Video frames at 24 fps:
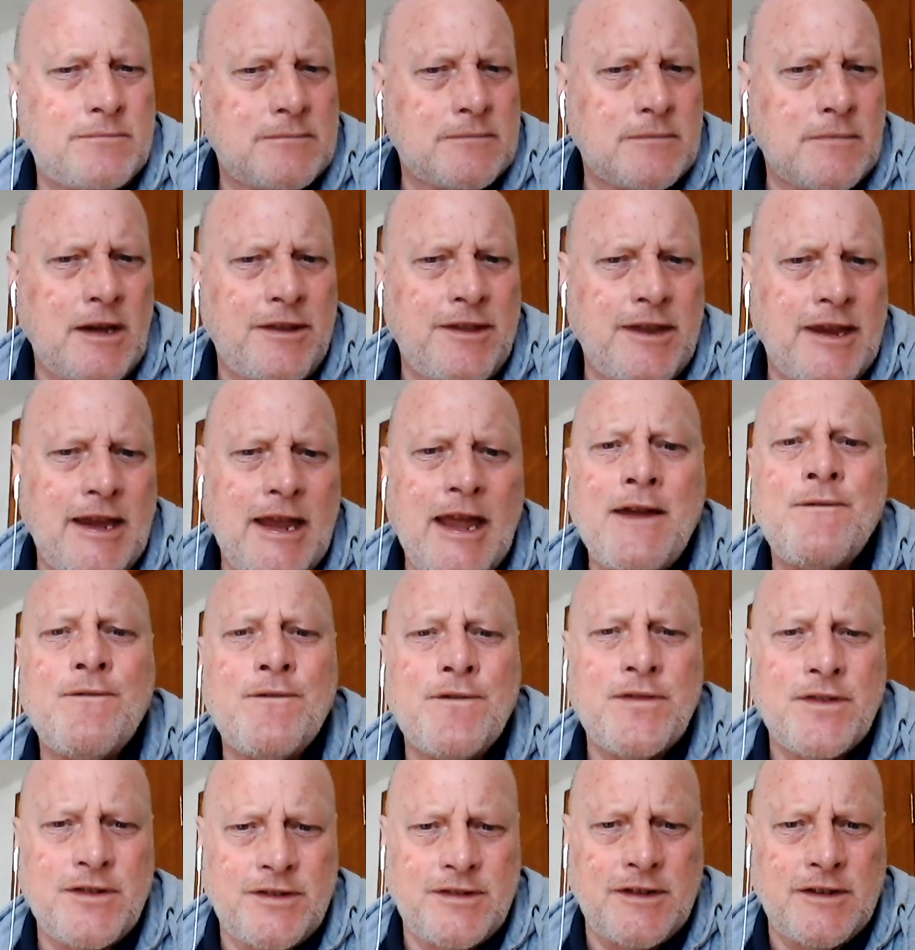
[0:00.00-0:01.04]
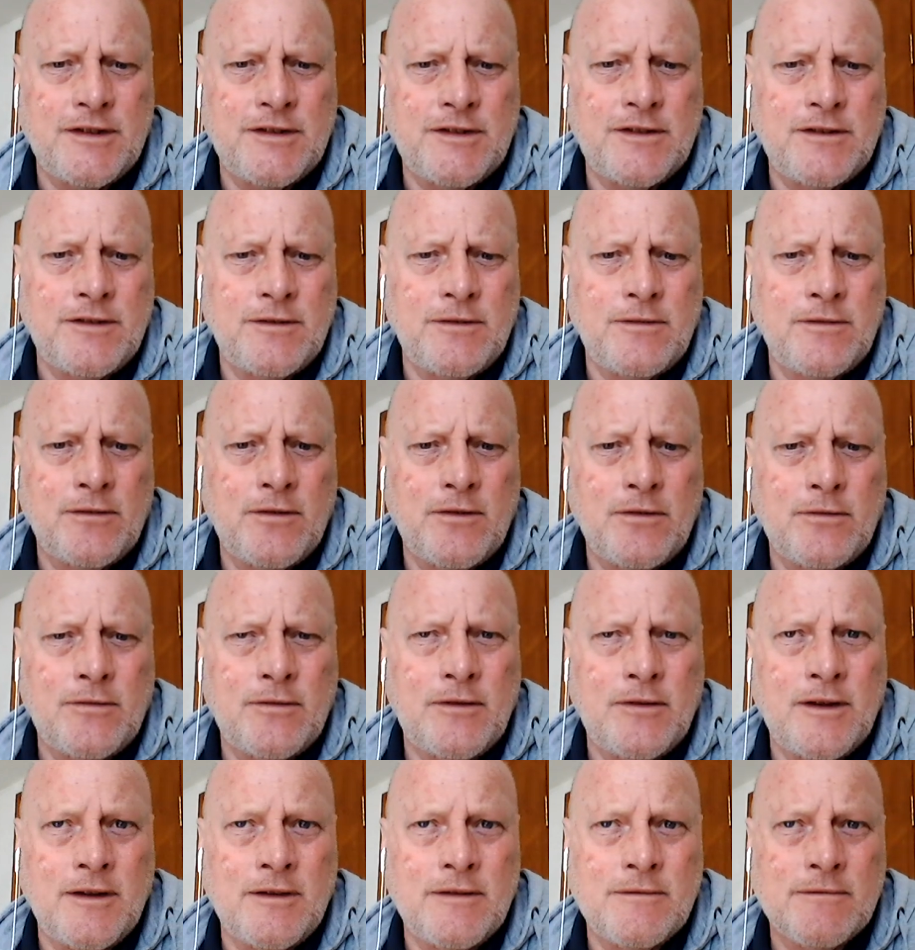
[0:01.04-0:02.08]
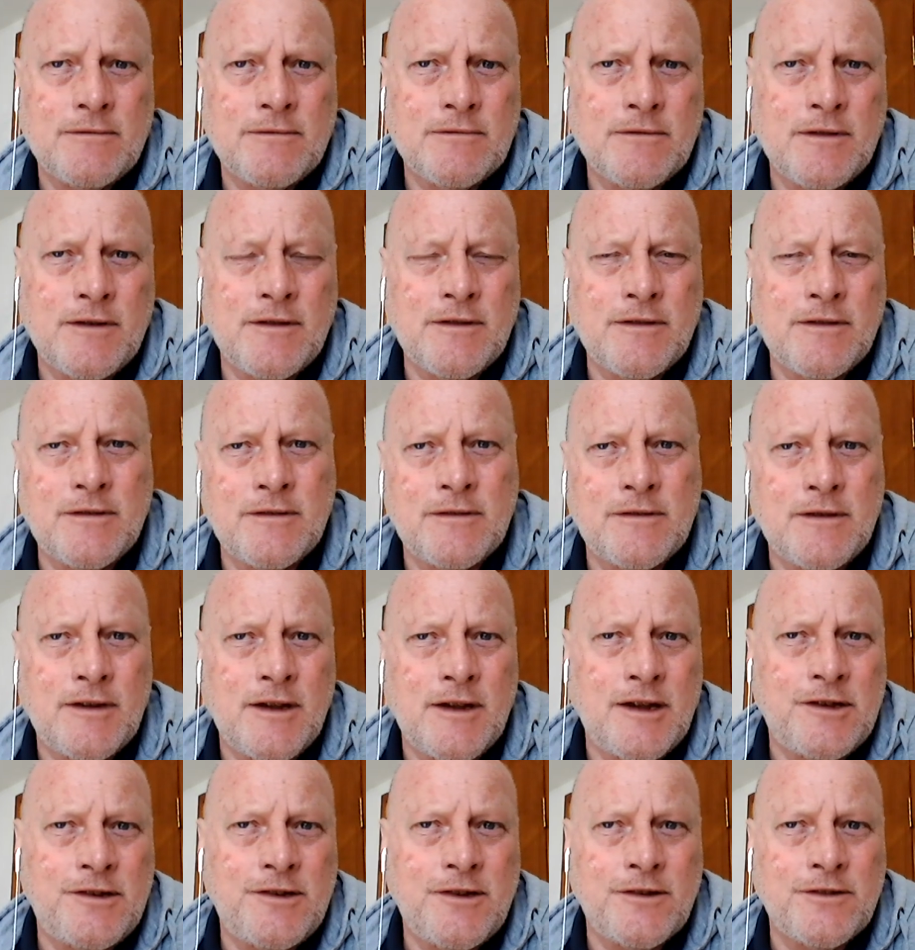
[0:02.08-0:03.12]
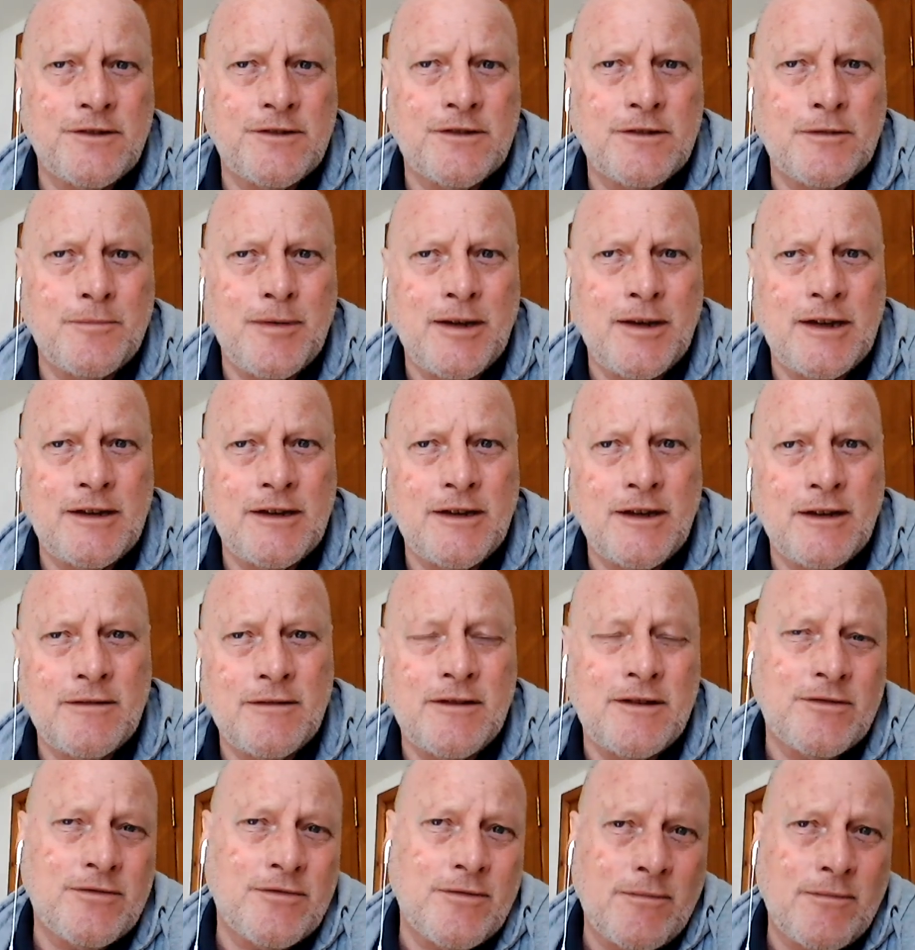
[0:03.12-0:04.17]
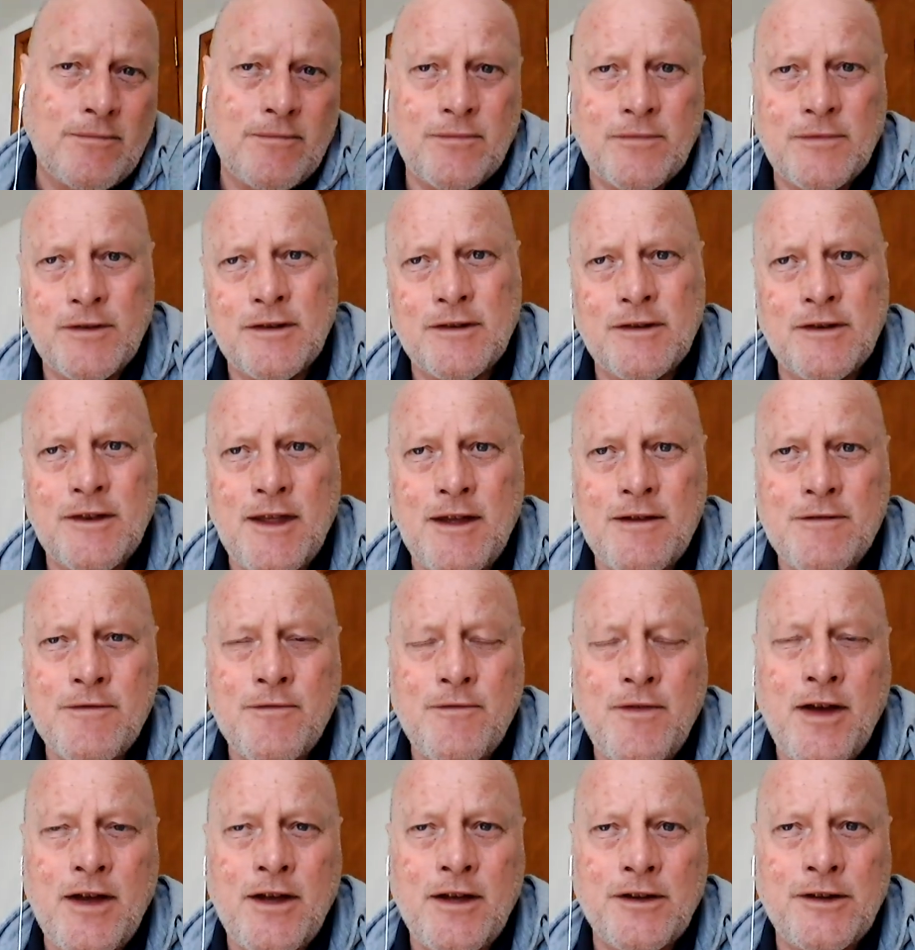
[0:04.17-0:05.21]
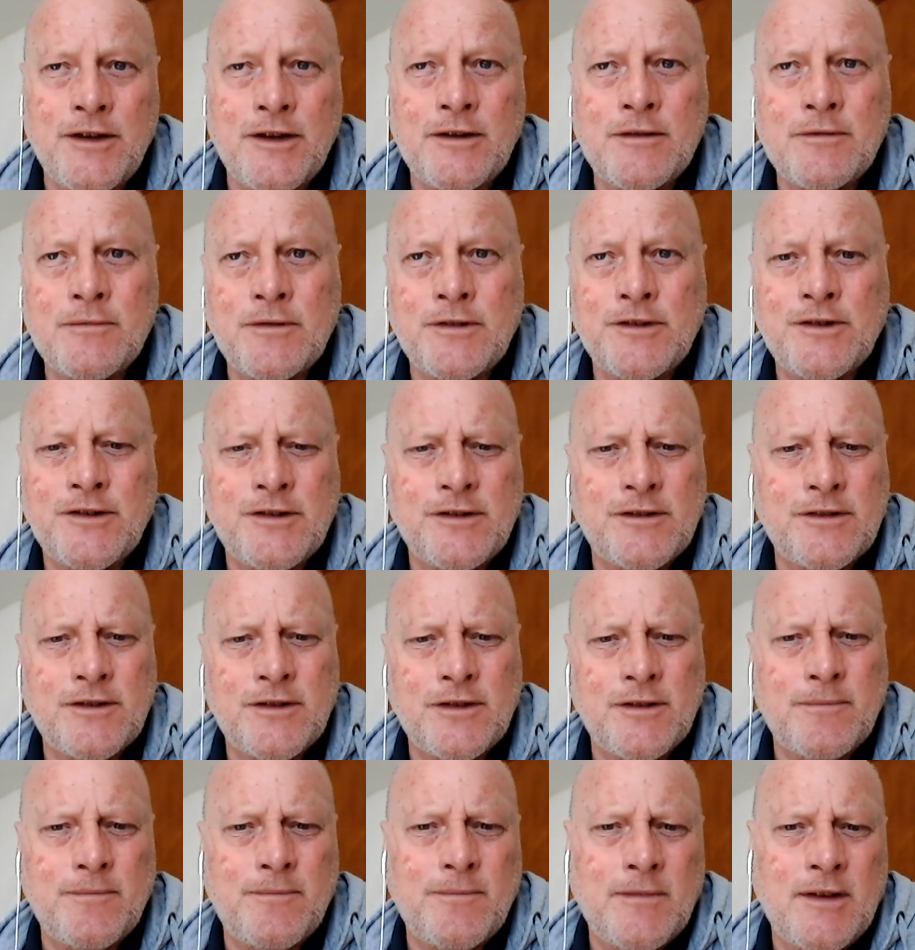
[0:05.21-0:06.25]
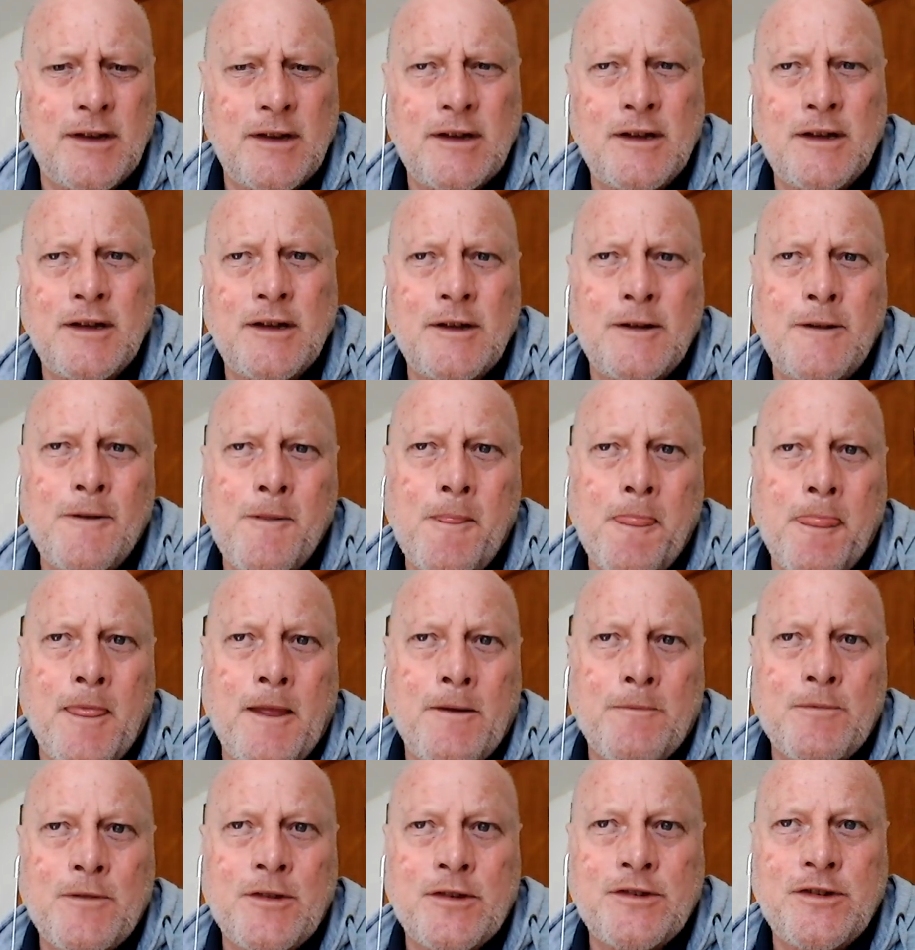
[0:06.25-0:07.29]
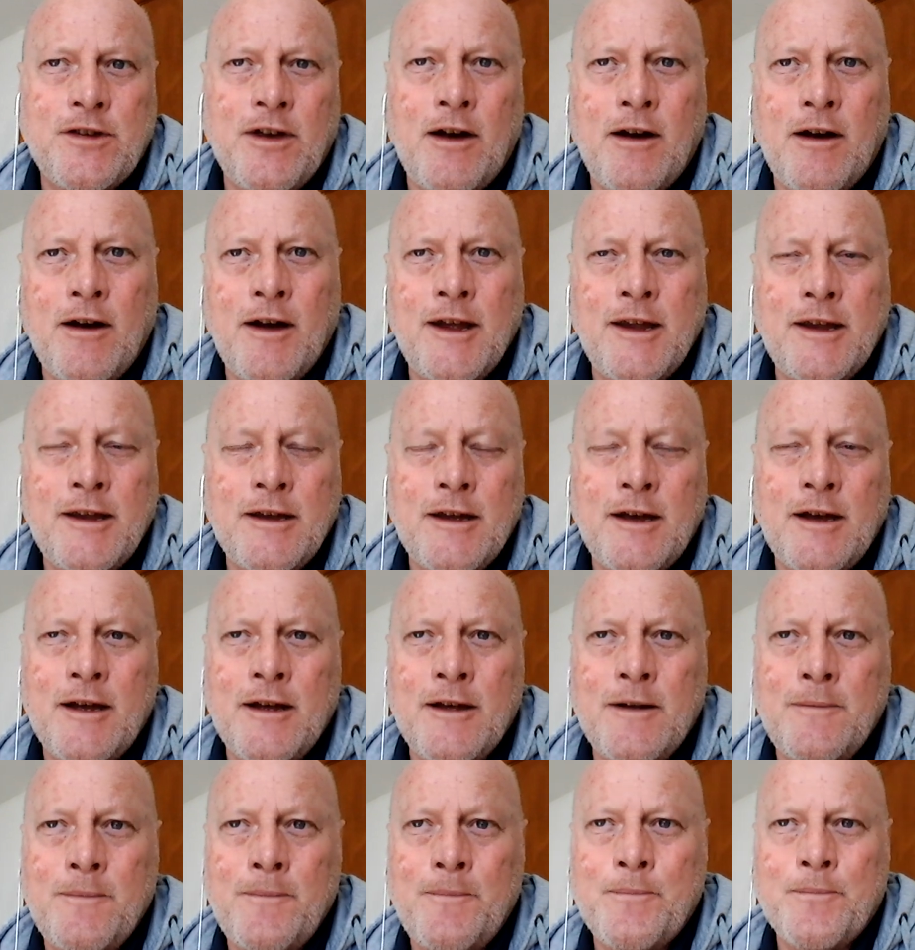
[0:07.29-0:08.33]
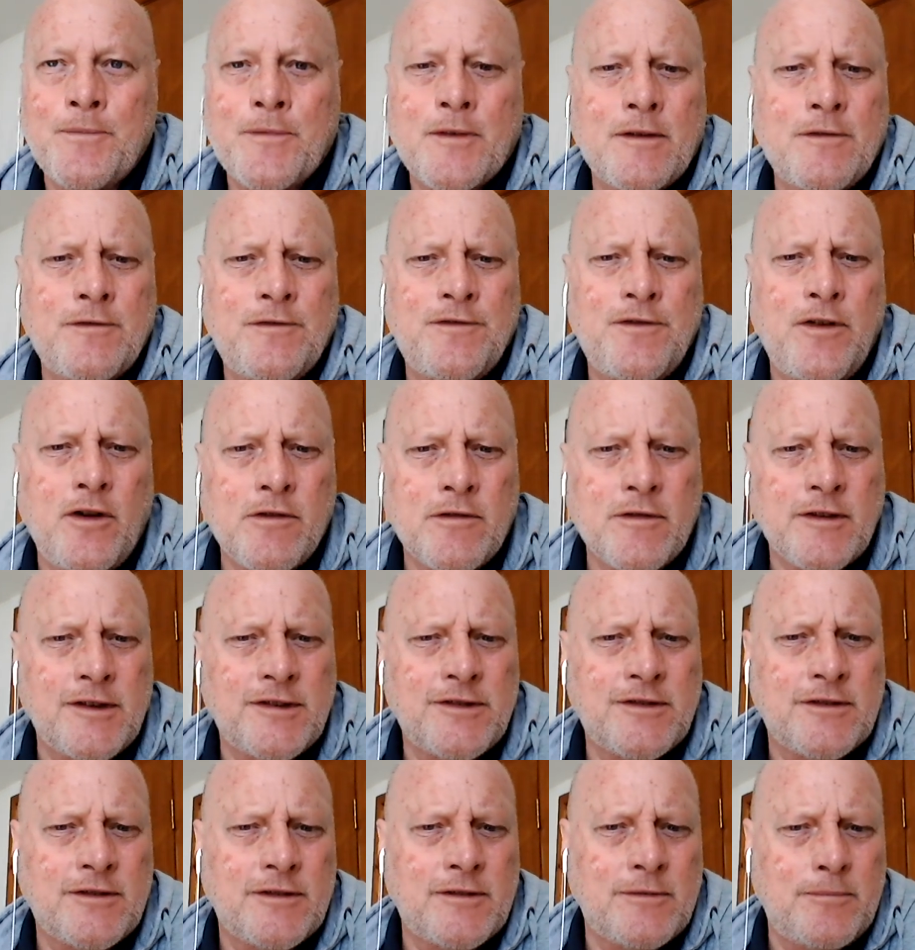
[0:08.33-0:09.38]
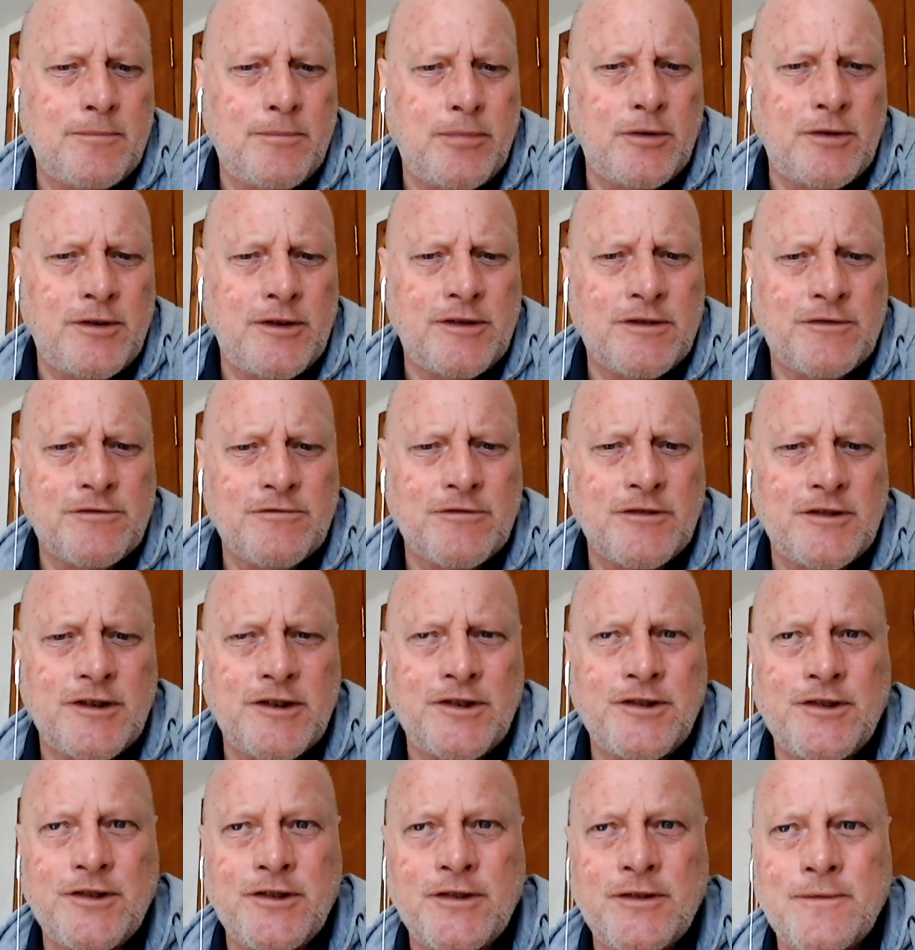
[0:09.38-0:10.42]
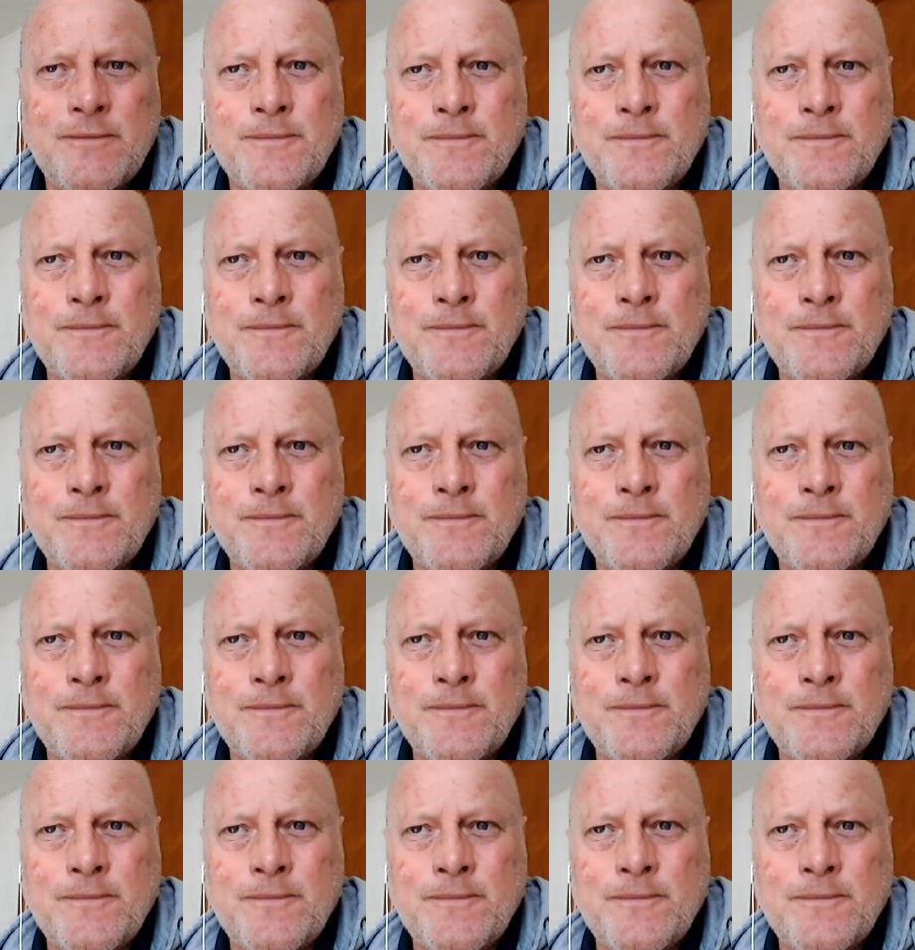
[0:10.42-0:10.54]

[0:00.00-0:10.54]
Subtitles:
I think, emphasis, as you can call it, rather than Ajahn Sumedho. He's from Theravada, which is the Thai forest Buddhist tradition.